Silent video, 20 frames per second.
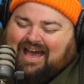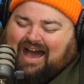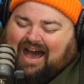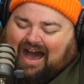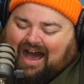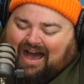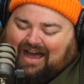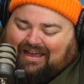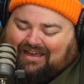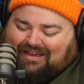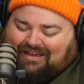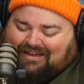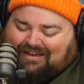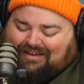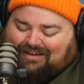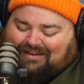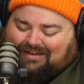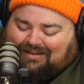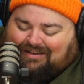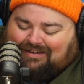
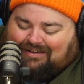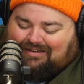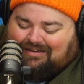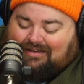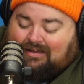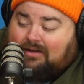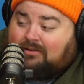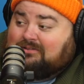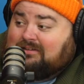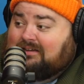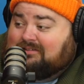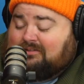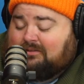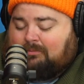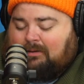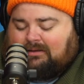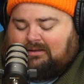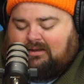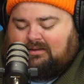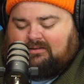It was actually
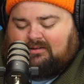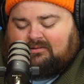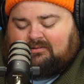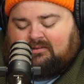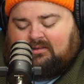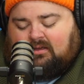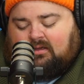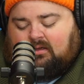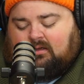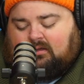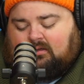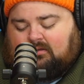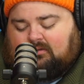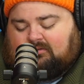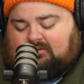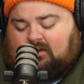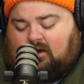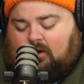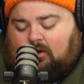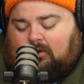my dentist.
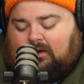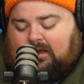So